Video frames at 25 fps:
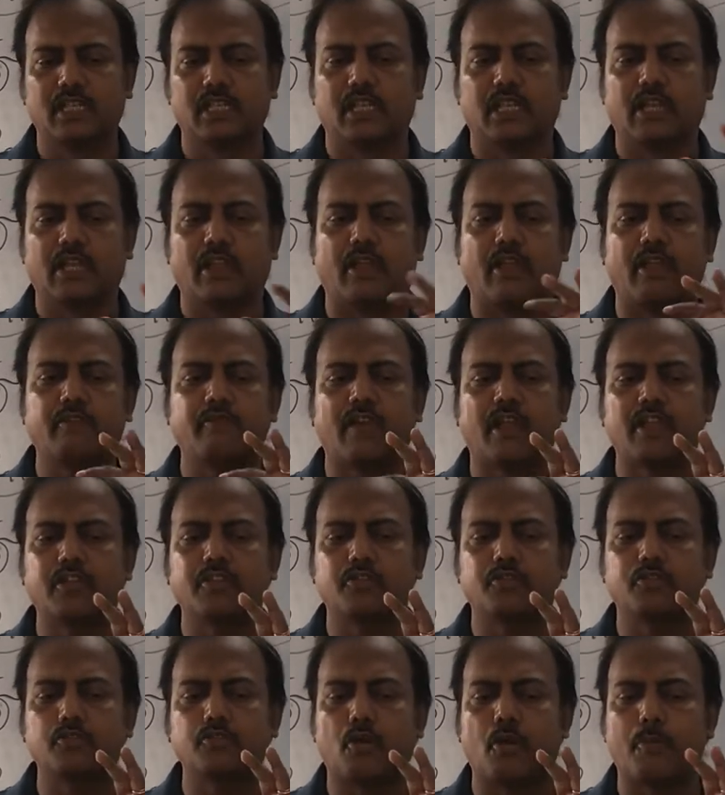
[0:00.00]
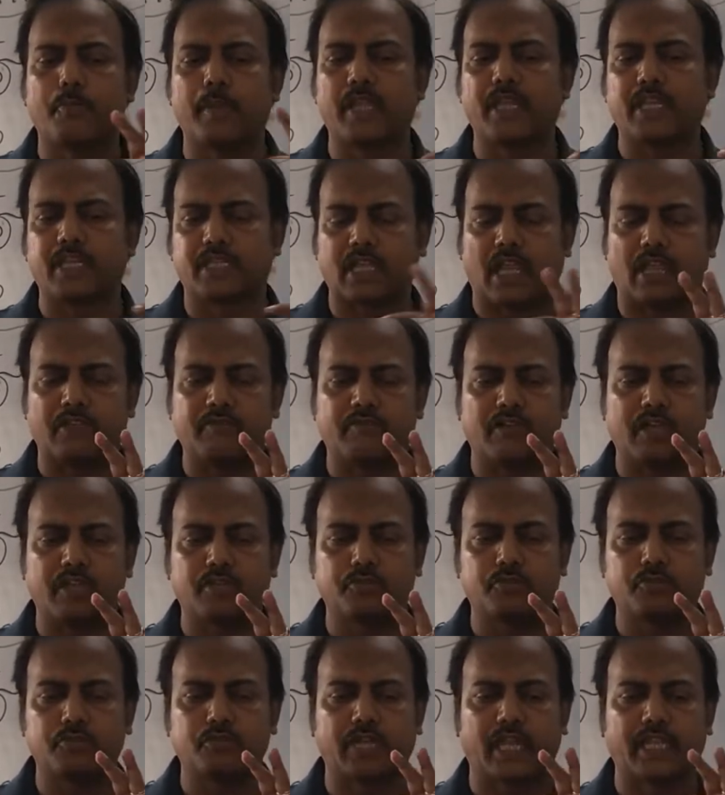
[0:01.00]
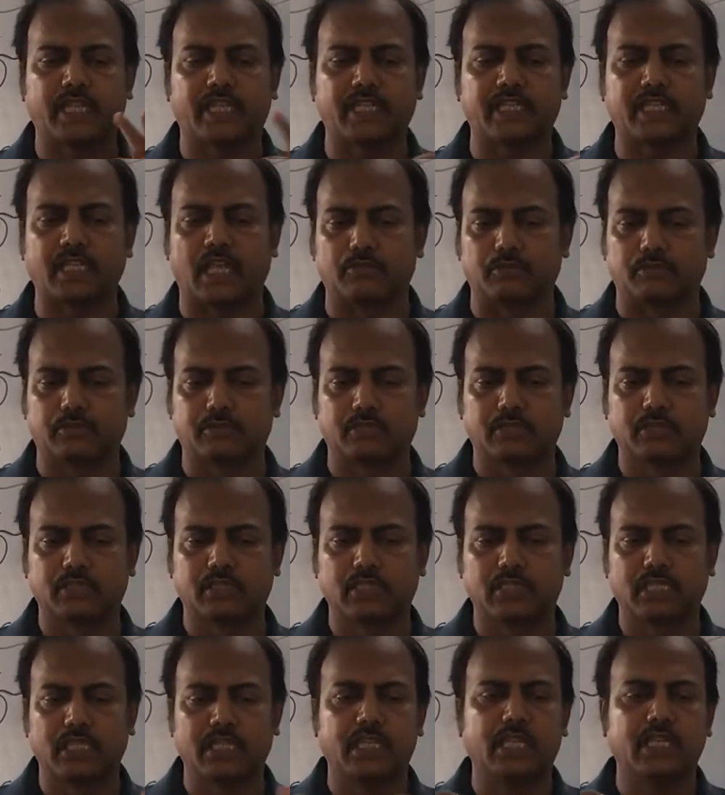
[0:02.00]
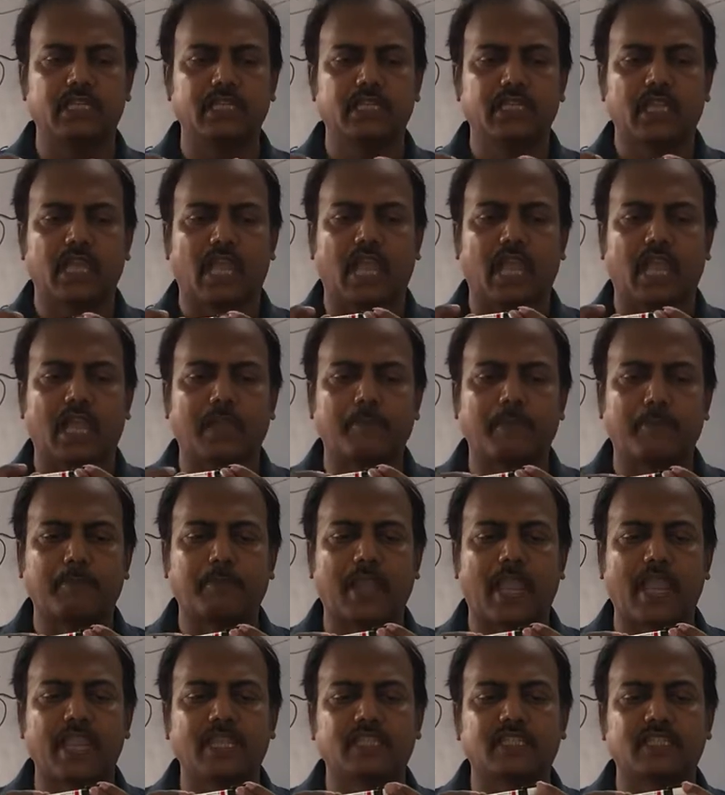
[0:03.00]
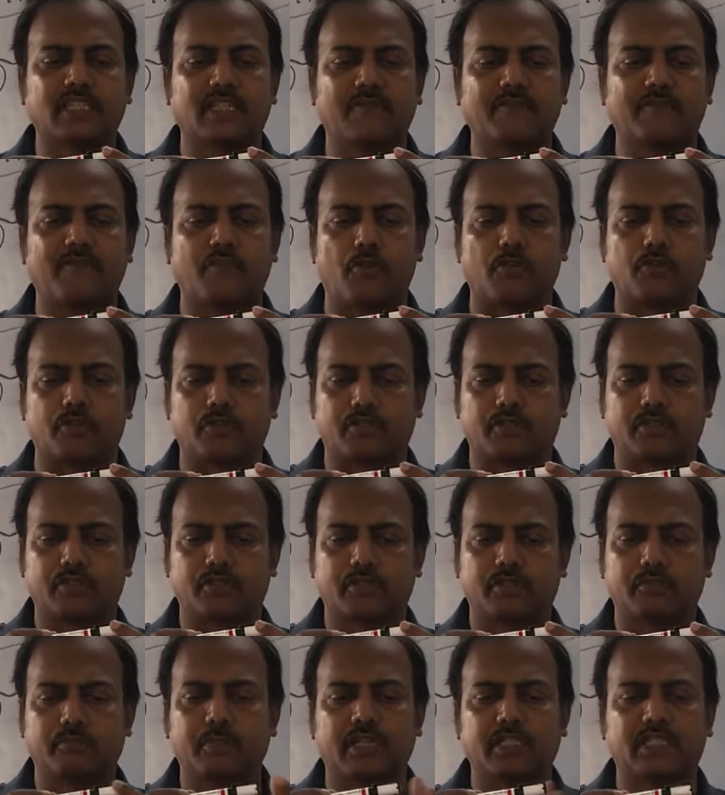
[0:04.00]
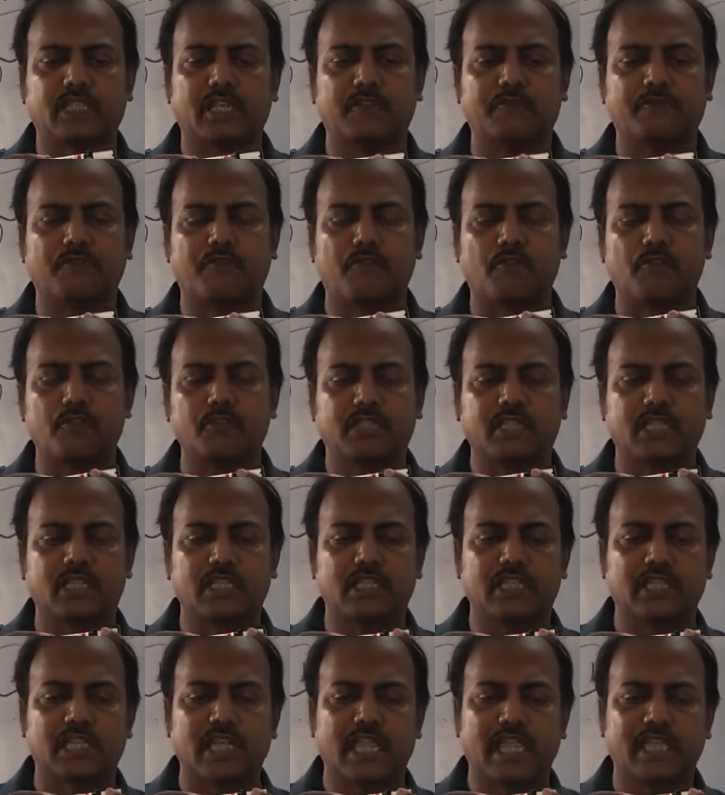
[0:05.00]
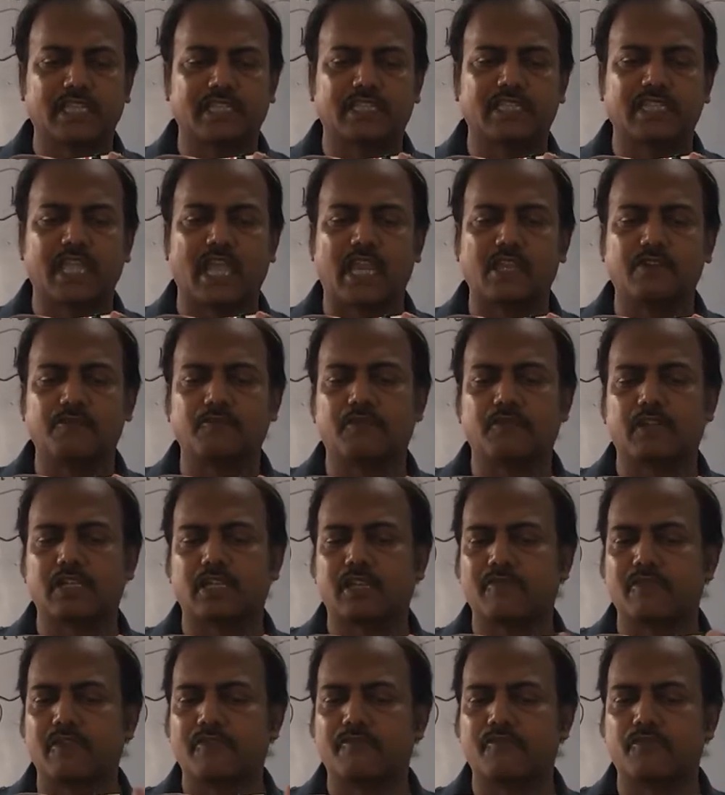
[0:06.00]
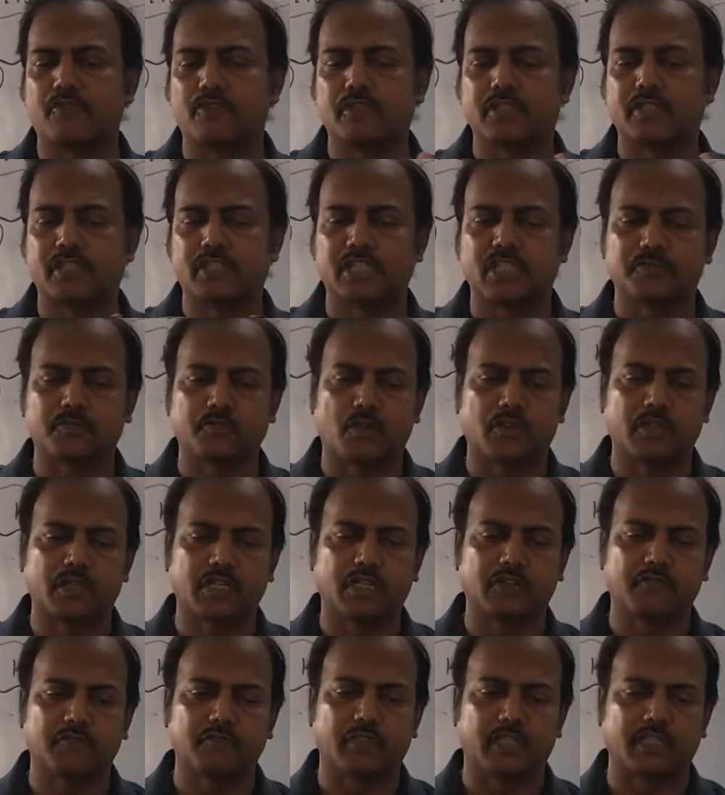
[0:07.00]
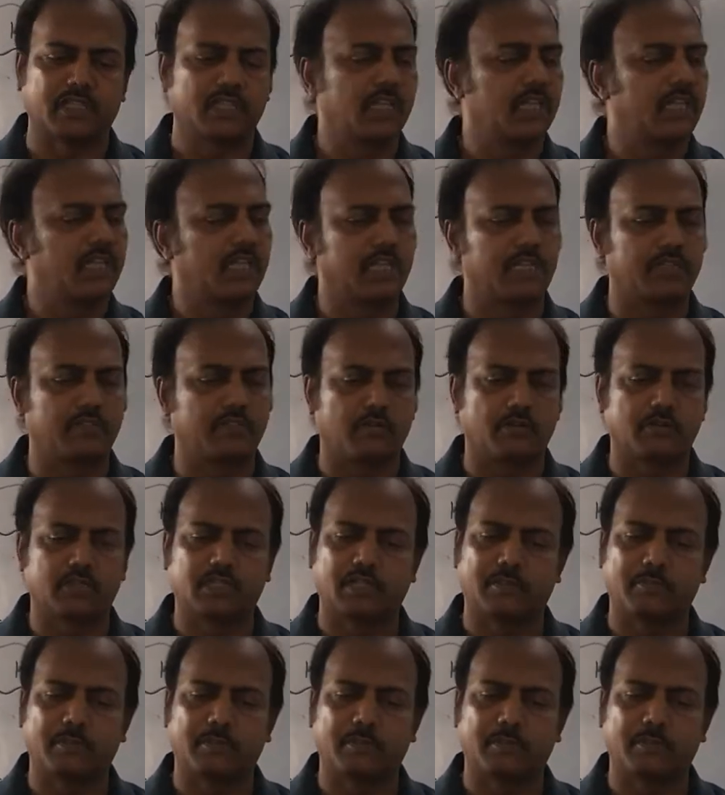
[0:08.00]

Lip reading: Now I want to open it. I want to take it out. Clear? I am applying some force. But that force is less than whatever force it is bonded with. It won't come